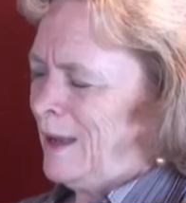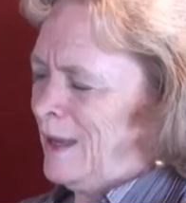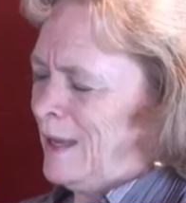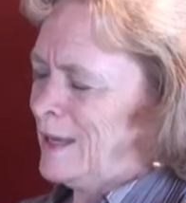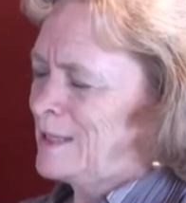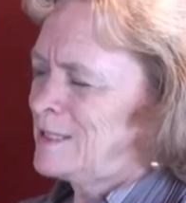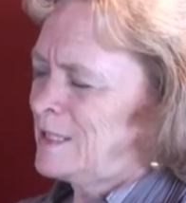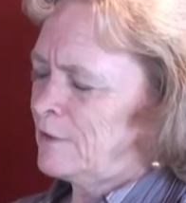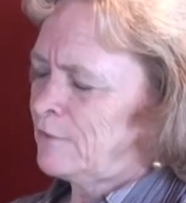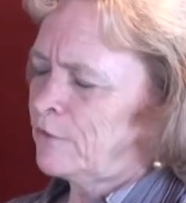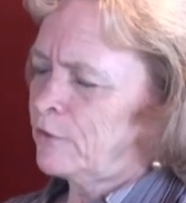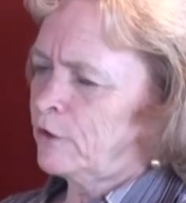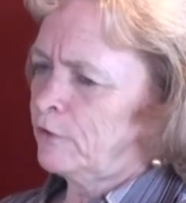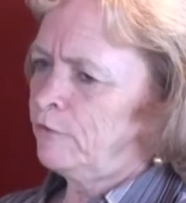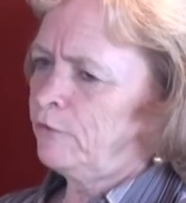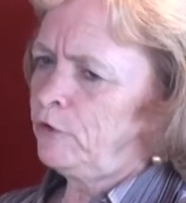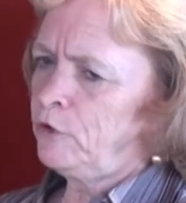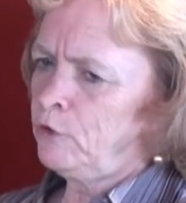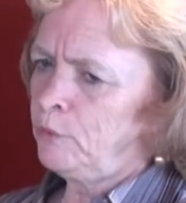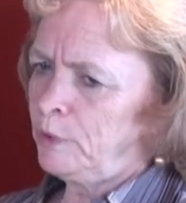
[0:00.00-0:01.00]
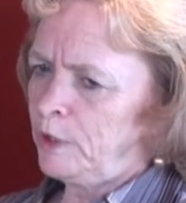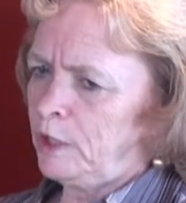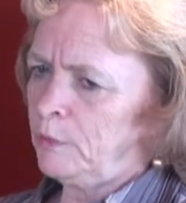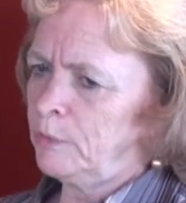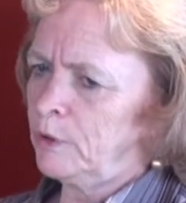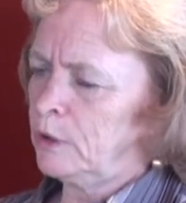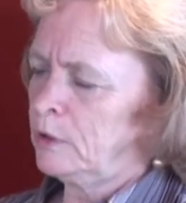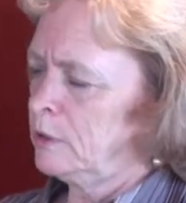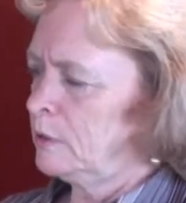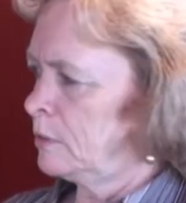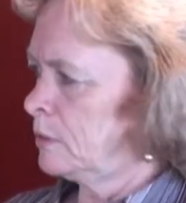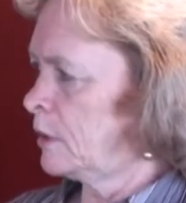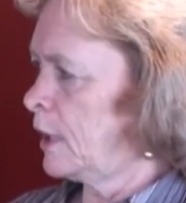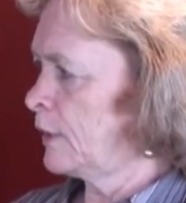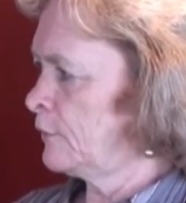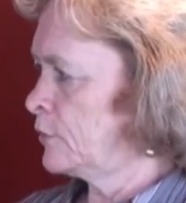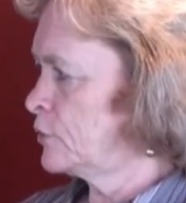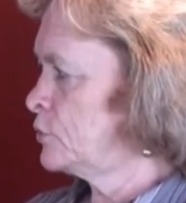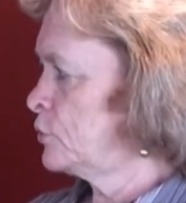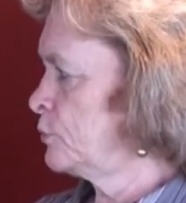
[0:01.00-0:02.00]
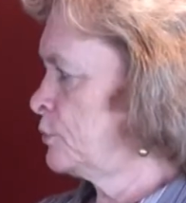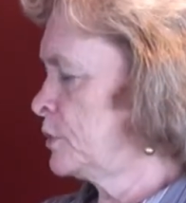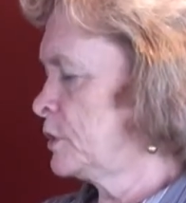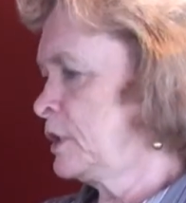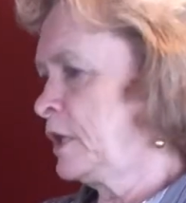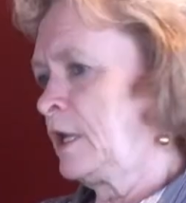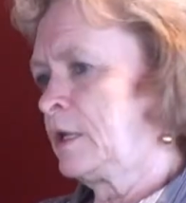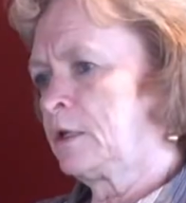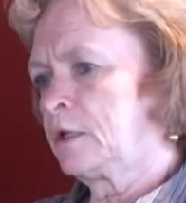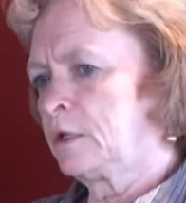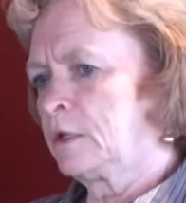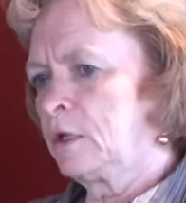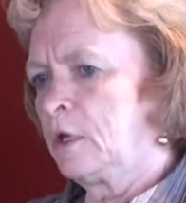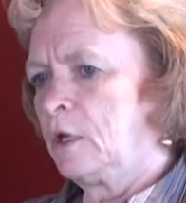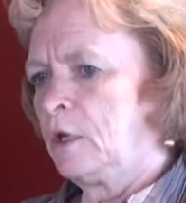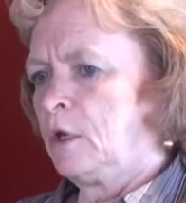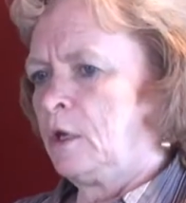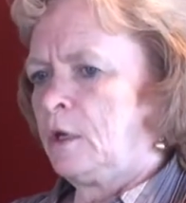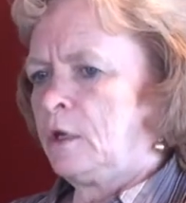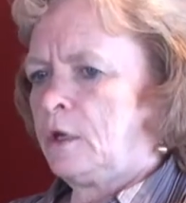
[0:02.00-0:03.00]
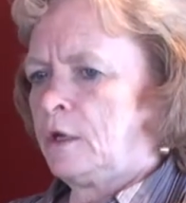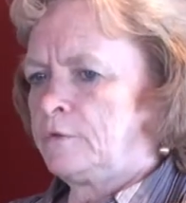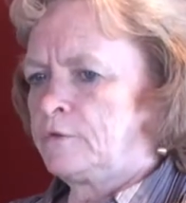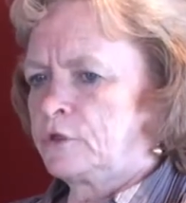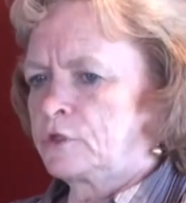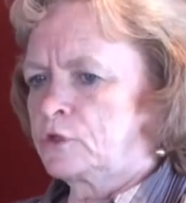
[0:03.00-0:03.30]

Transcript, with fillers: except for a few people, like the superintendent of the